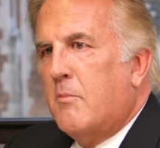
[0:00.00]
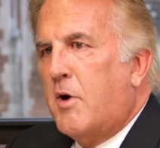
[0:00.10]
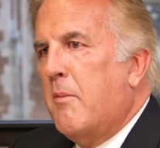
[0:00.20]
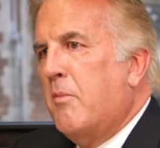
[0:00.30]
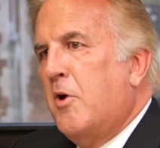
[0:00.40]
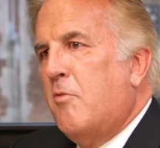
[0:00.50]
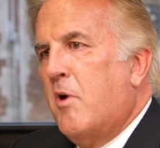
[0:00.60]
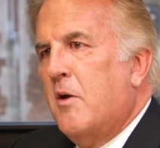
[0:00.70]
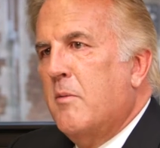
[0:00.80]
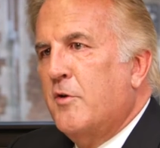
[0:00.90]
Probably
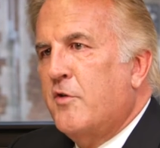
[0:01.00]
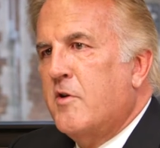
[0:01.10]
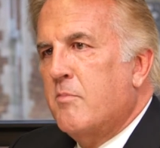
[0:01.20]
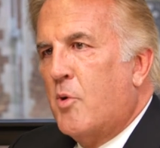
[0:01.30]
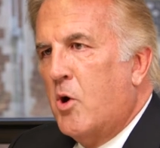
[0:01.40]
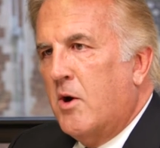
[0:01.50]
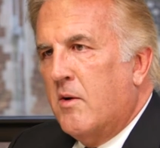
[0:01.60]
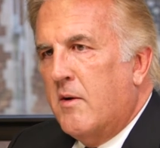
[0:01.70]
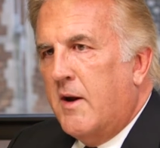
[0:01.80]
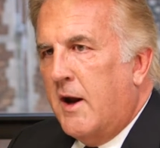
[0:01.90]
one of the most
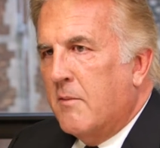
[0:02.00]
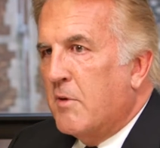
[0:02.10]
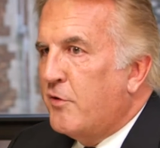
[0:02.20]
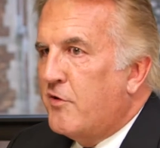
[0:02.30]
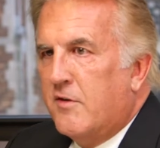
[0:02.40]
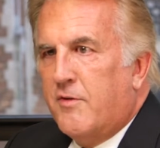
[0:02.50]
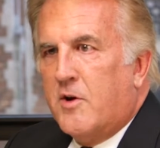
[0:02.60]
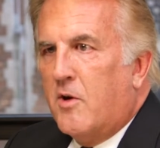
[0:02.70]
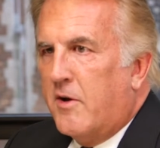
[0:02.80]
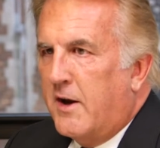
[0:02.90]
important and most
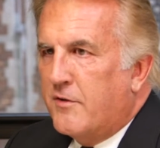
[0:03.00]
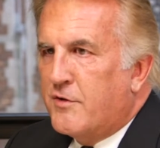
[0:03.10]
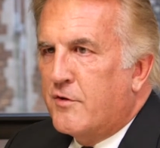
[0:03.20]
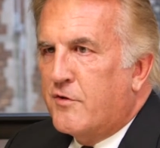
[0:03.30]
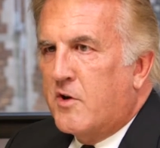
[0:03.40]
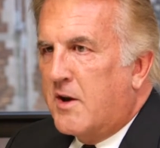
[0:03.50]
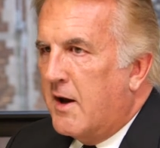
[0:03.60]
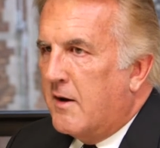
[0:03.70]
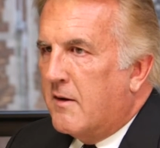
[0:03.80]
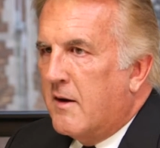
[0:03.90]
difficult answers to
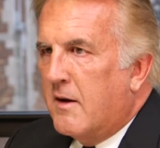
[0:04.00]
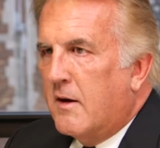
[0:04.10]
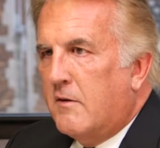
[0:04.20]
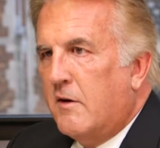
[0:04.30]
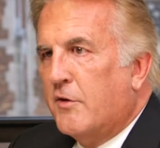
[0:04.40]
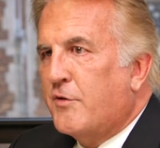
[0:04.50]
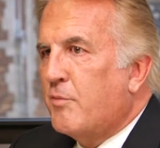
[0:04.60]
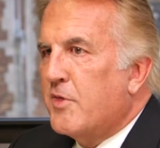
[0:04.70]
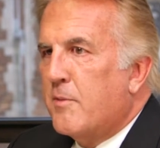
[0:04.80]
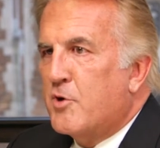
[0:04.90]
get deals
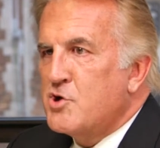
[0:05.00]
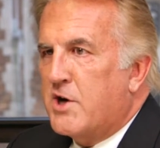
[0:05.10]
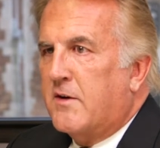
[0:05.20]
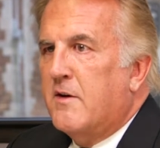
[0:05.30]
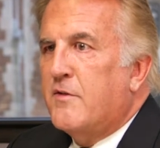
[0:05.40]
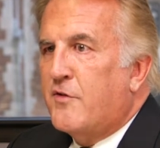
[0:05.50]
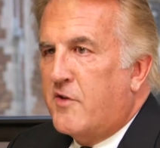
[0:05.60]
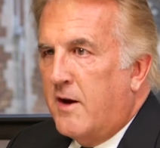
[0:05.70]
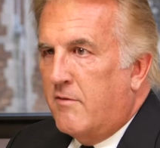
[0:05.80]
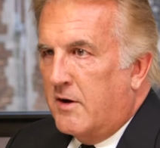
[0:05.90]
with the projected
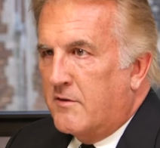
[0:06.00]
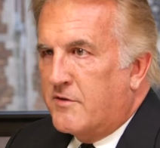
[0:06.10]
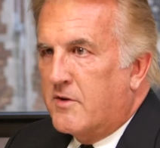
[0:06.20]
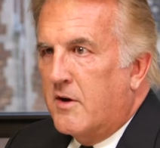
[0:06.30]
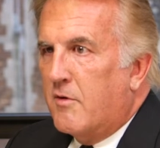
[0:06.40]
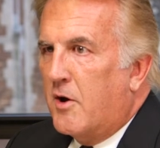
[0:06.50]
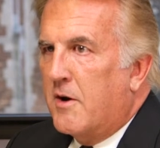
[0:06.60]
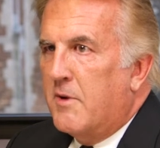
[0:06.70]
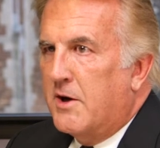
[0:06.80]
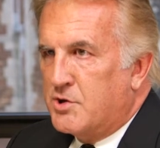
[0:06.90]
savings of
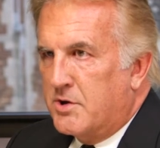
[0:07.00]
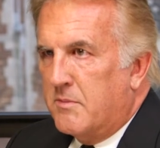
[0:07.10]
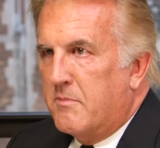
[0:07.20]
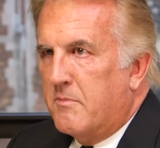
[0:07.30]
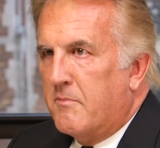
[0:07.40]
automation.